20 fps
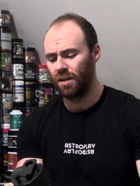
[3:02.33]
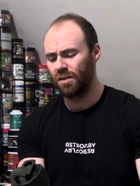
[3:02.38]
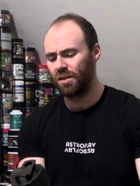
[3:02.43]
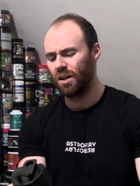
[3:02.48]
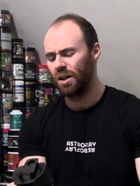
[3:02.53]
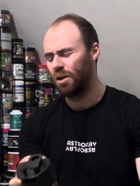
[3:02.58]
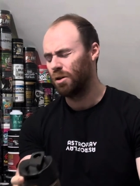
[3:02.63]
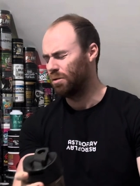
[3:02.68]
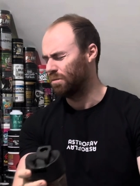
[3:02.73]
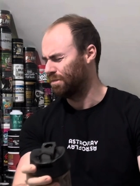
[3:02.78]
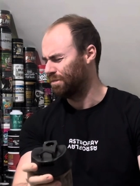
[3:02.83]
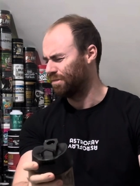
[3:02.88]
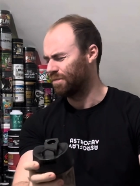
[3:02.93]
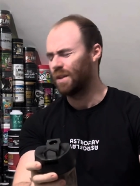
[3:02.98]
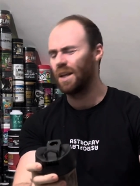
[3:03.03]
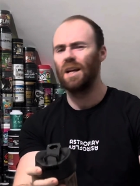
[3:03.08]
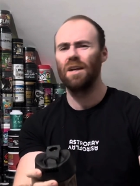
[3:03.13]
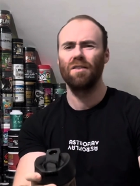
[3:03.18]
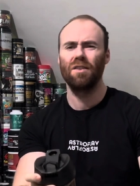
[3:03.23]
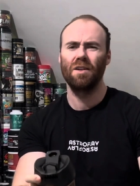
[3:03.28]
So
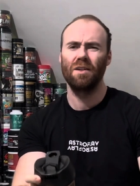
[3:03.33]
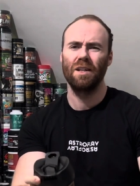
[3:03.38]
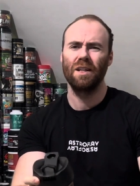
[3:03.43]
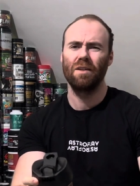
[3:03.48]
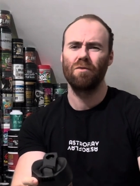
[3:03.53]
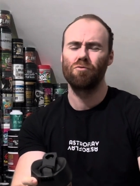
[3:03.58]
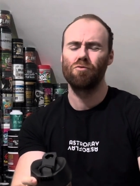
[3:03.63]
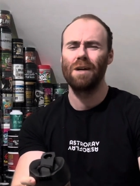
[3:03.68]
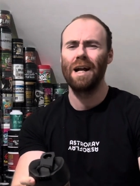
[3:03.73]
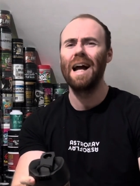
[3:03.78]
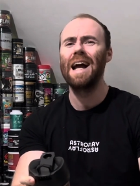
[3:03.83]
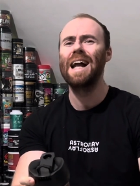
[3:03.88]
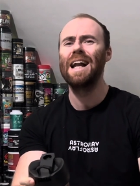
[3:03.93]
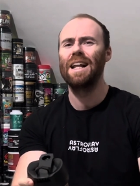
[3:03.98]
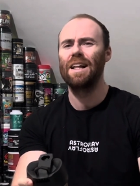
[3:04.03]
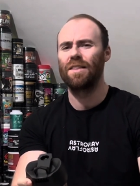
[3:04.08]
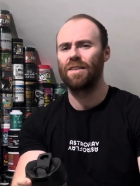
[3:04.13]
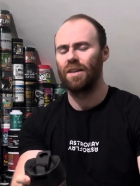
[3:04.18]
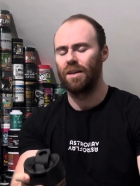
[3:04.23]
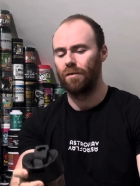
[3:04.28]
it is only a
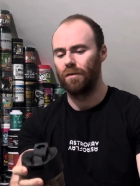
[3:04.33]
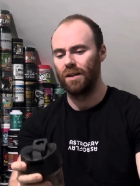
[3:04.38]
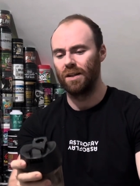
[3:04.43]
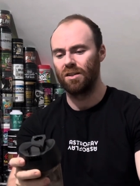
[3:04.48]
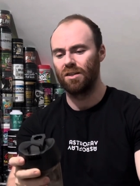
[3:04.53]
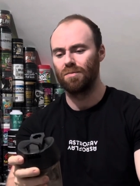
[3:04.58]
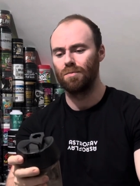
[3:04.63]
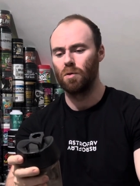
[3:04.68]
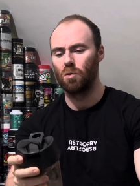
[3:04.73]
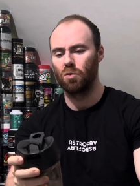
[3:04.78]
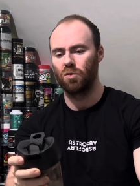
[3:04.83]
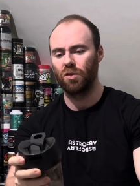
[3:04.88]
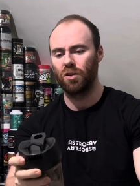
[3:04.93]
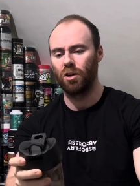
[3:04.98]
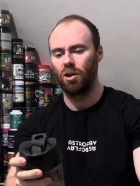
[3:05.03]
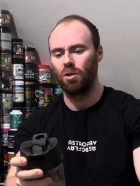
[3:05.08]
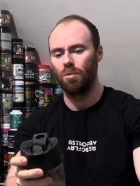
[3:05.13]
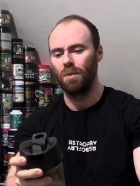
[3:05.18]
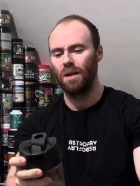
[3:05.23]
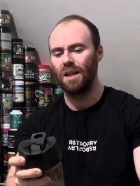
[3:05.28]
relatively small
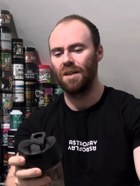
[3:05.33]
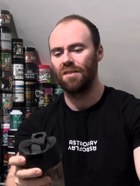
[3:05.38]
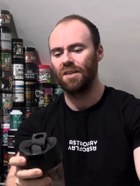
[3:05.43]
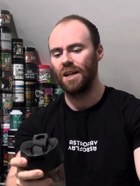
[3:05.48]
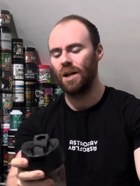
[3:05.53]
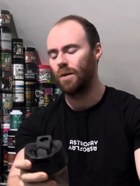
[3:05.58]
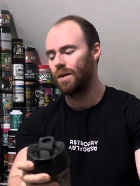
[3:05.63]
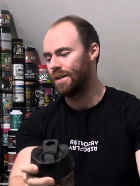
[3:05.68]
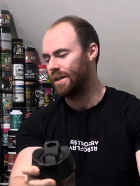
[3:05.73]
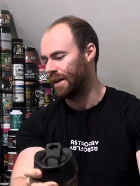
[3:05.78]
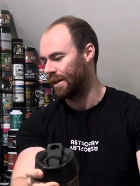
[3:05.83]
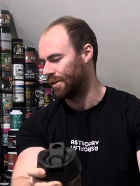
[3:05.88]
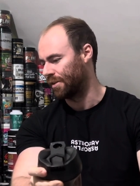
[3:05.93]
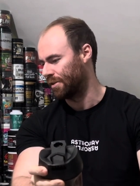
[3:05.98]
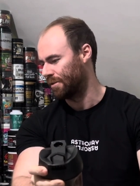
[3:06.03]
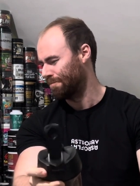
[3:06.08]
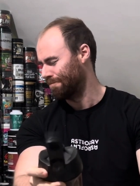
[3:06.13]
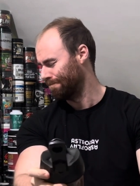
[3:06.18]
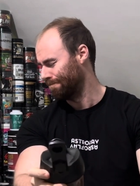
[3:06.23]
scoop, but let's see how it does.